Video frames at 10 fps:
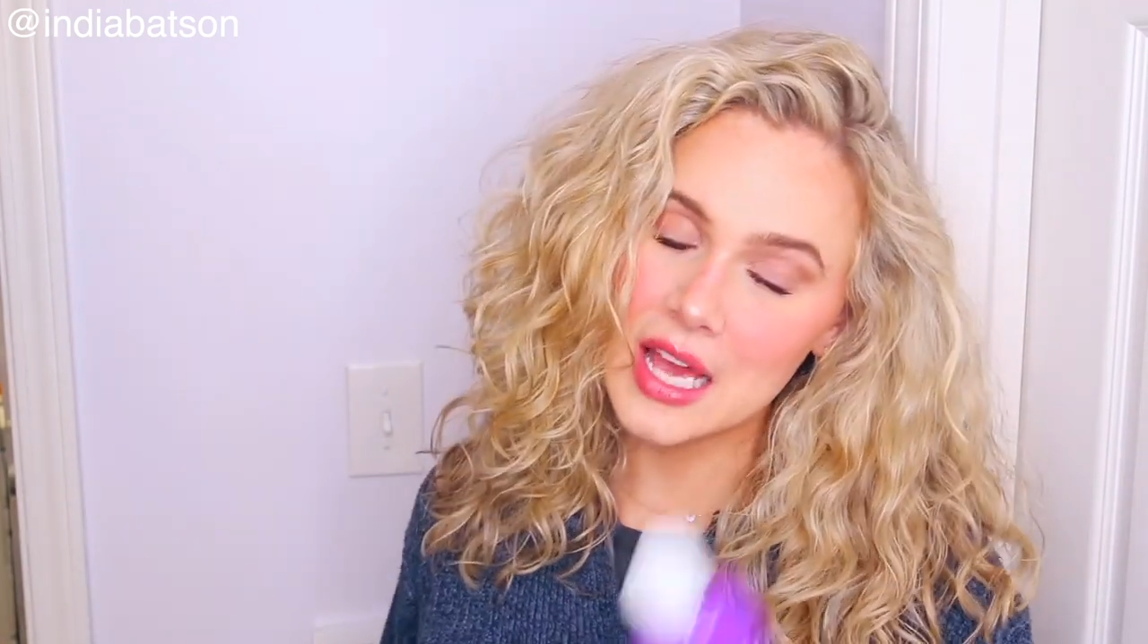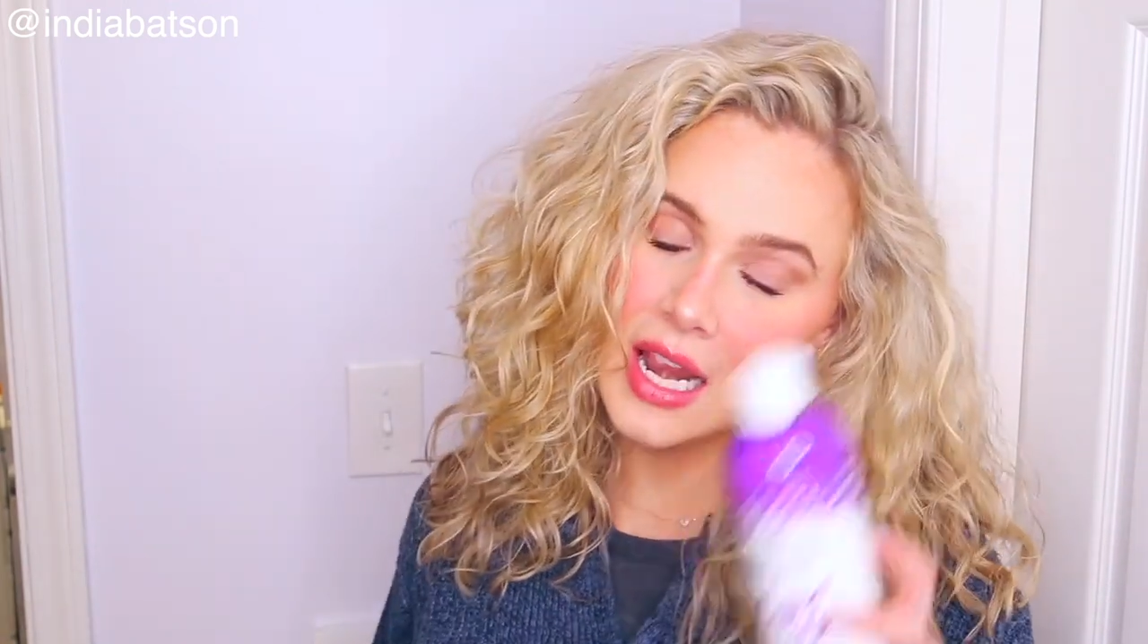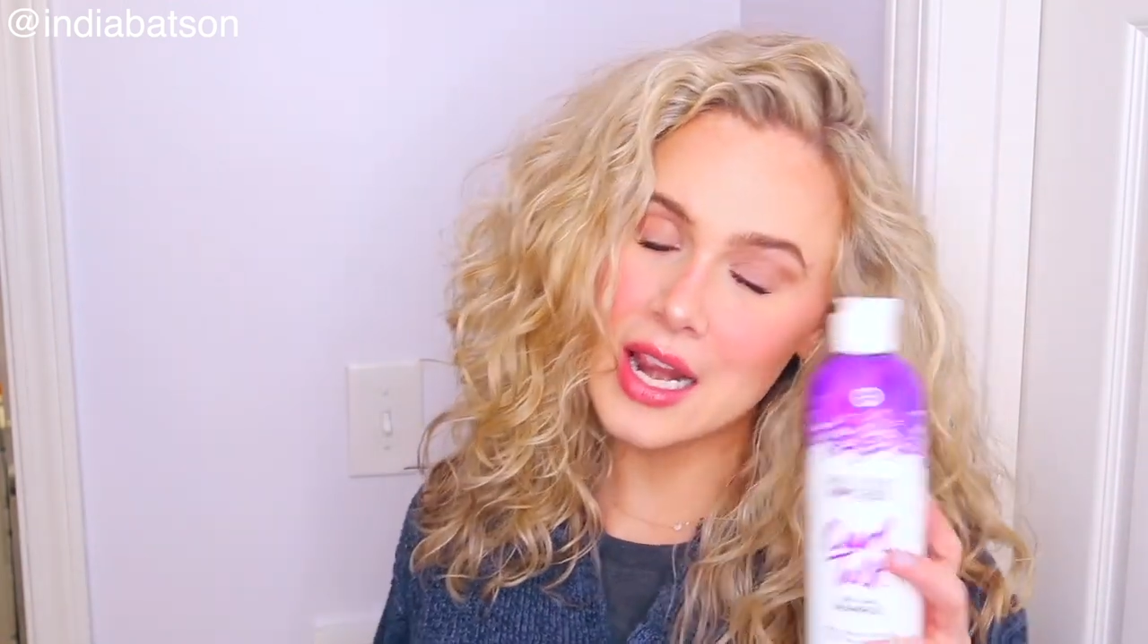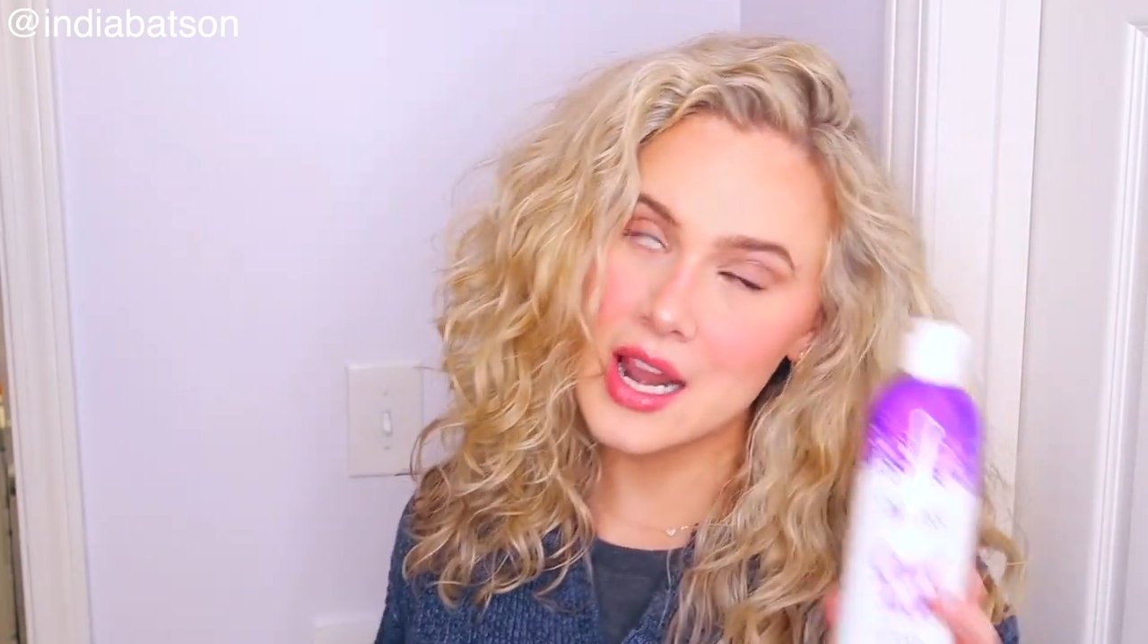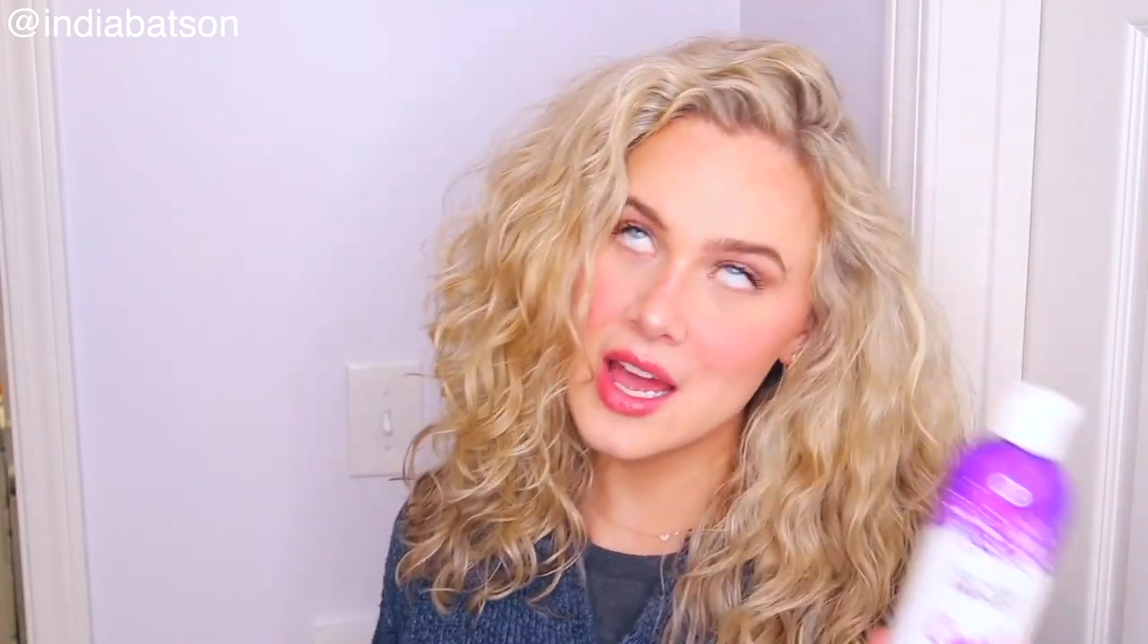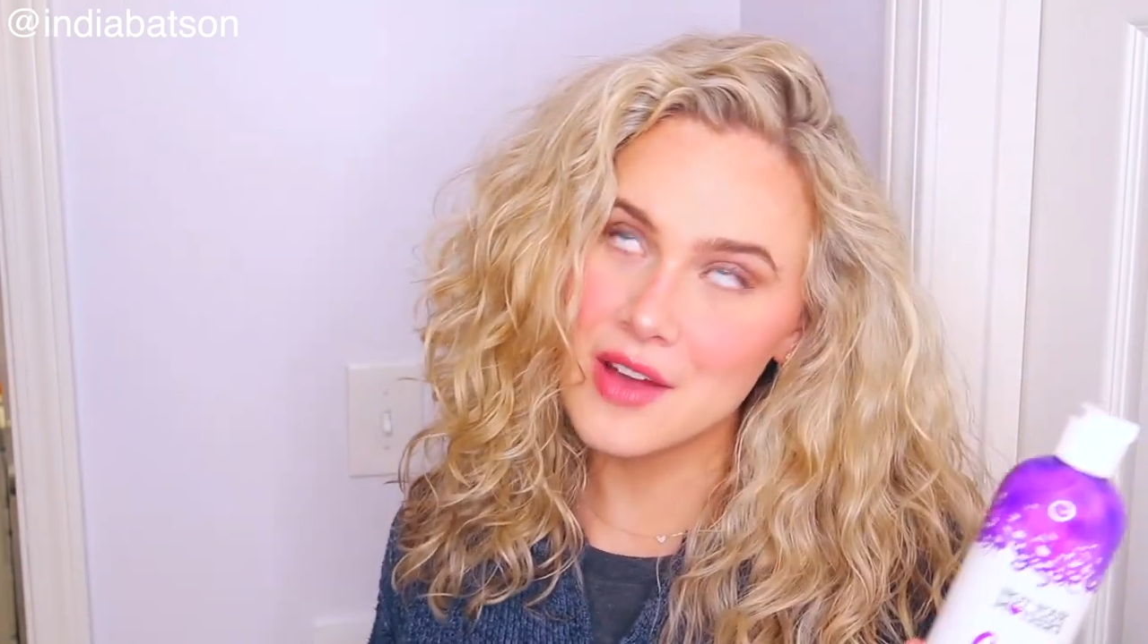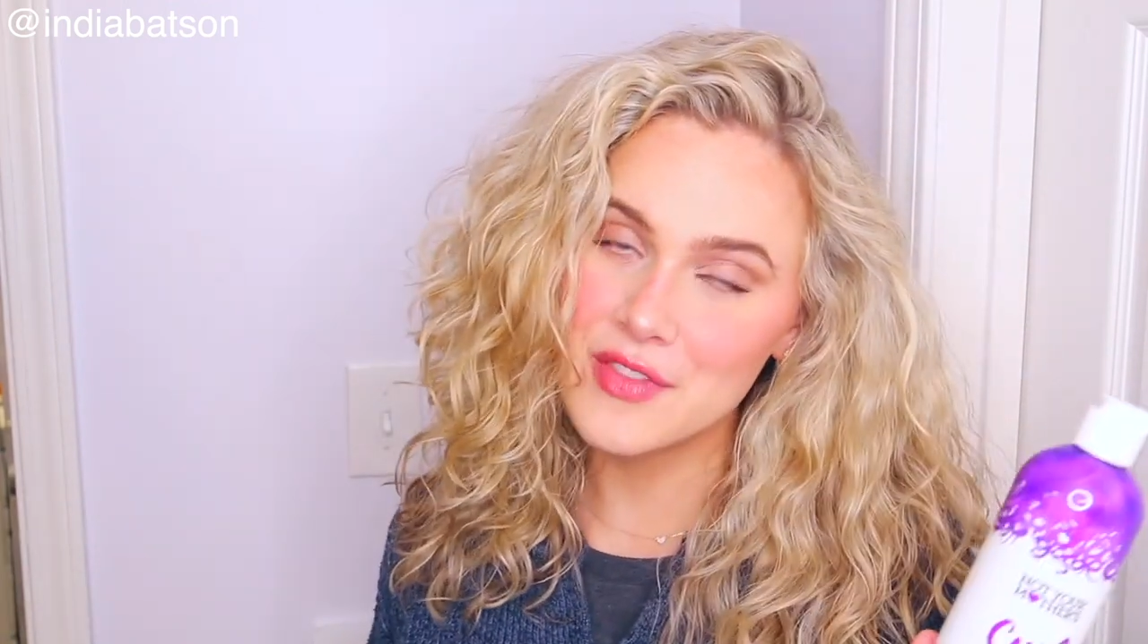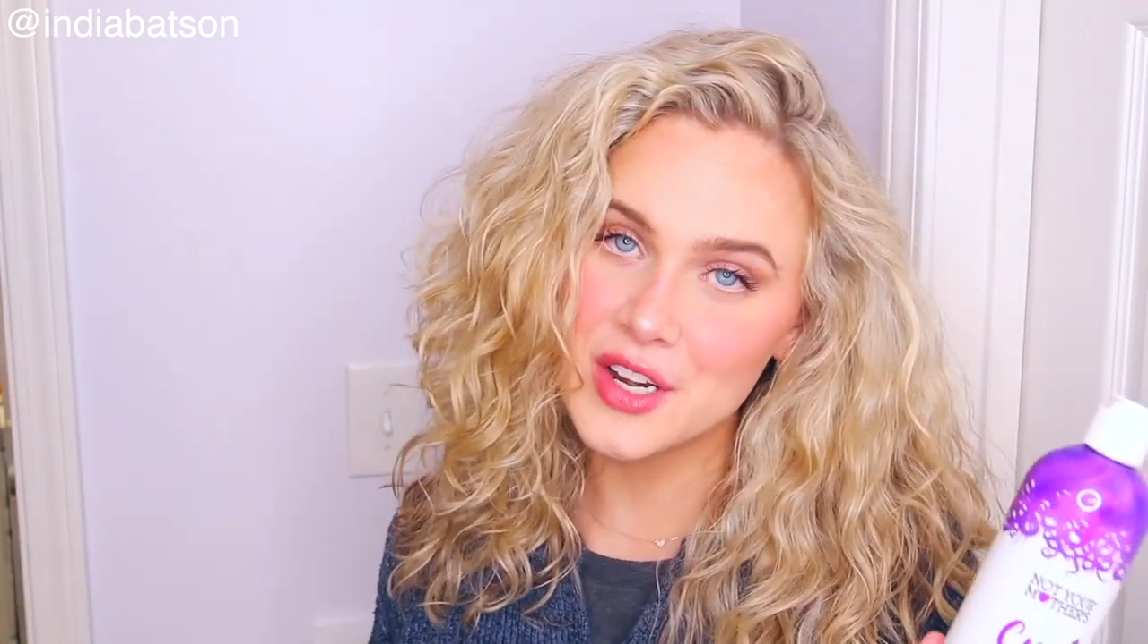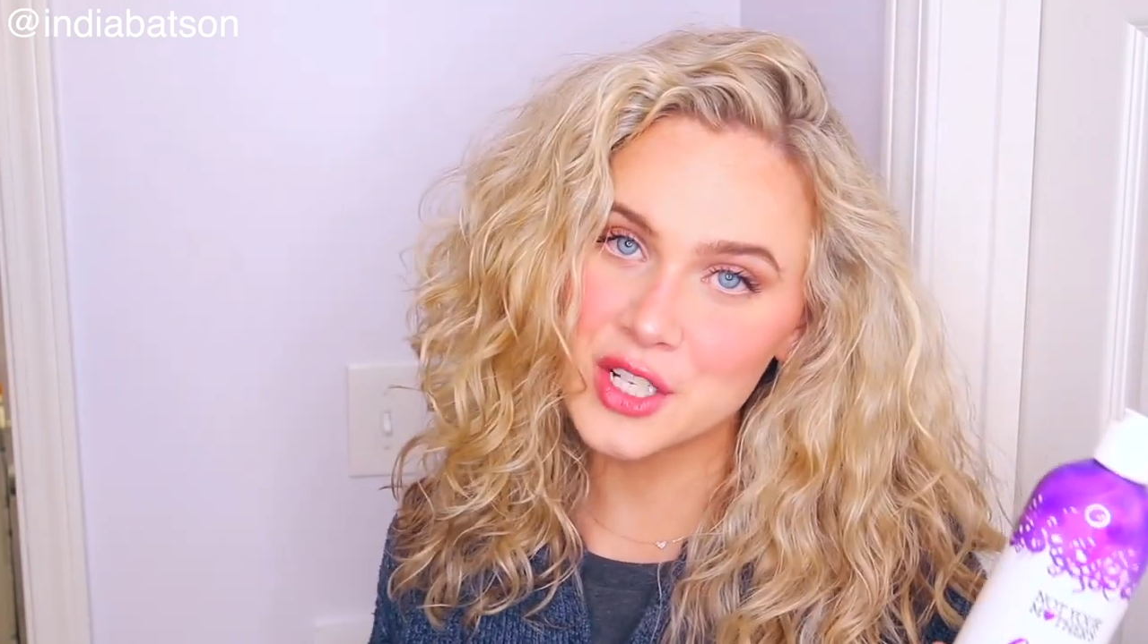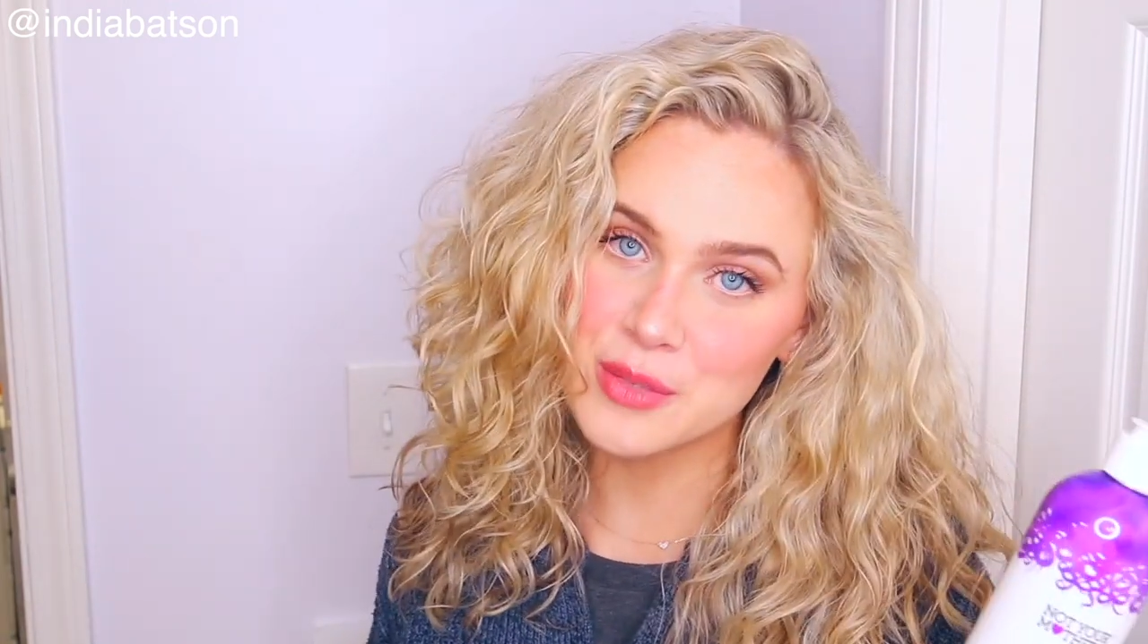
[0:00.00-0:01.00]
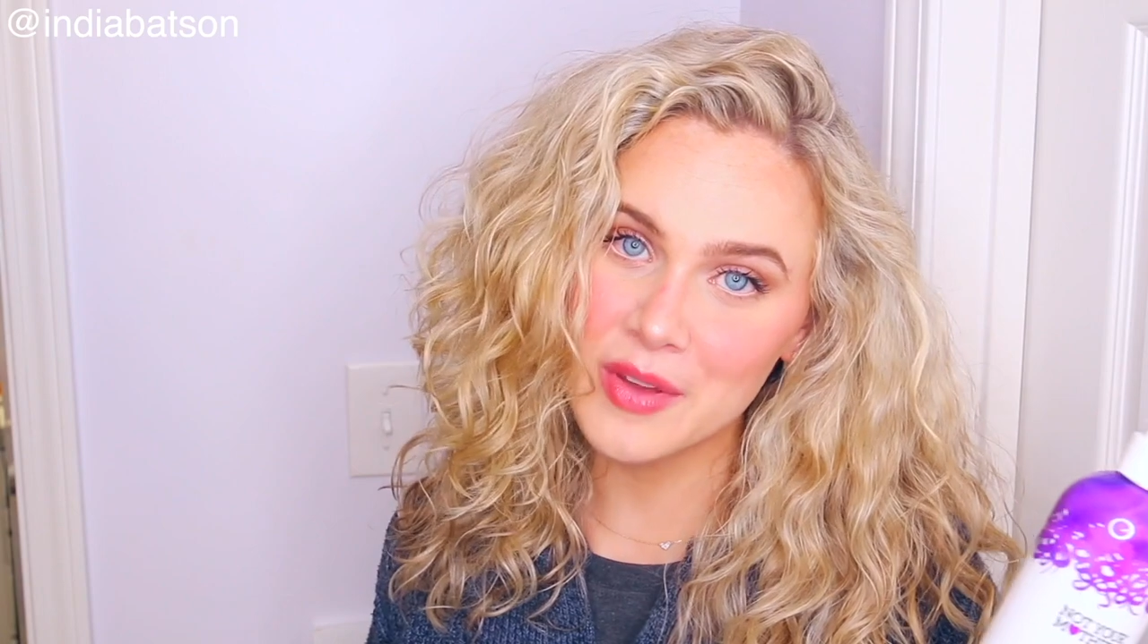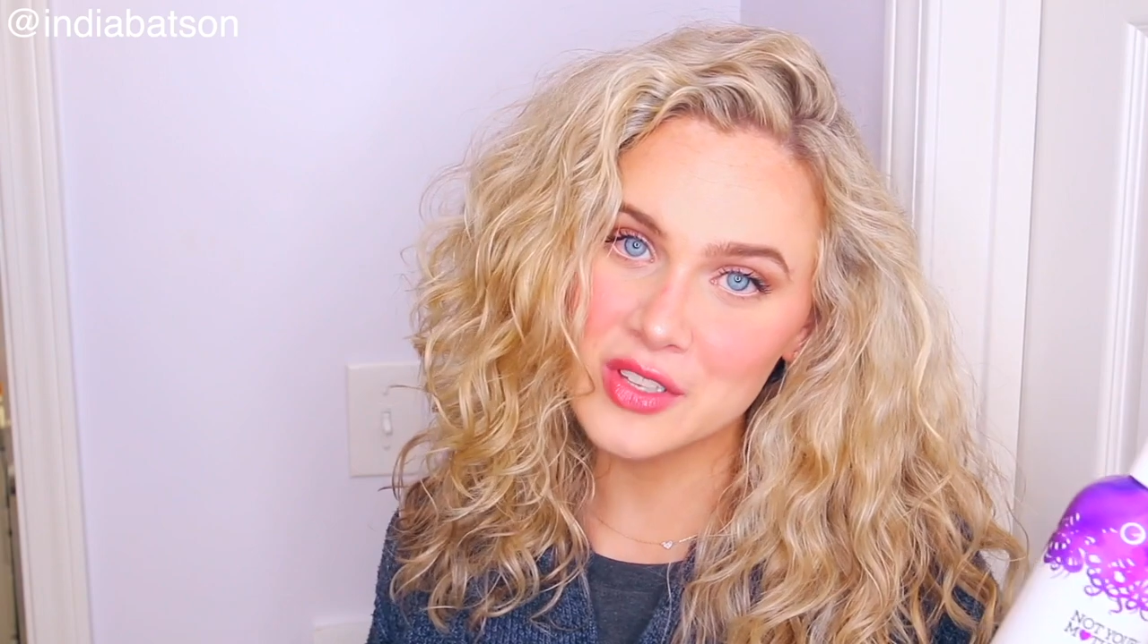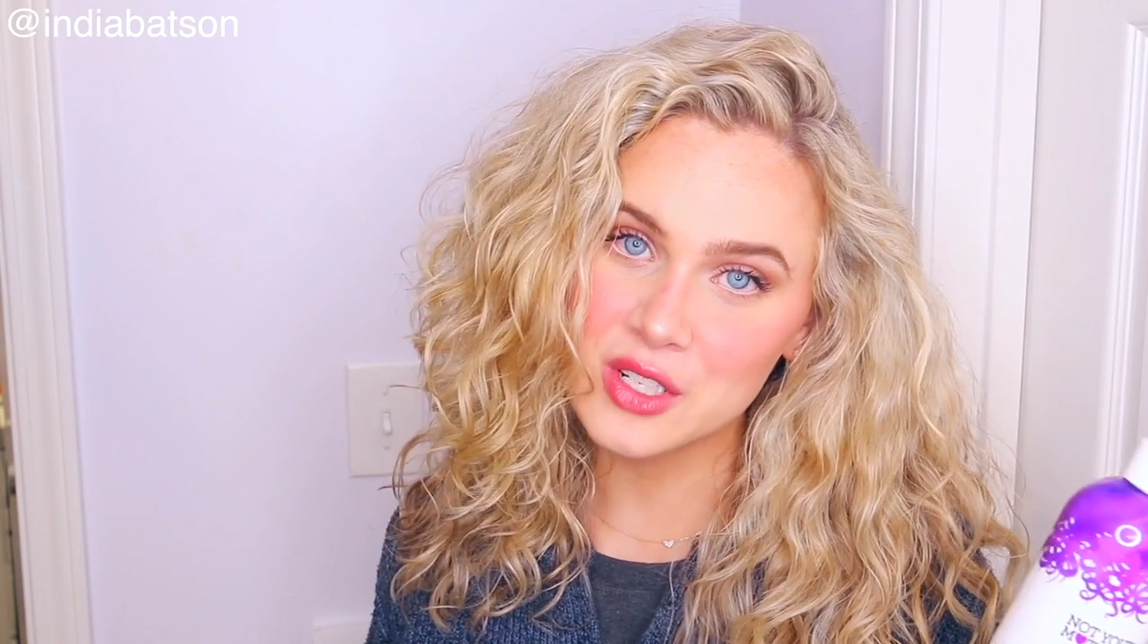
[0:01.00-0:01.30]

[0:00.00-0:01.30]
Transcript: love the Not Your Mother's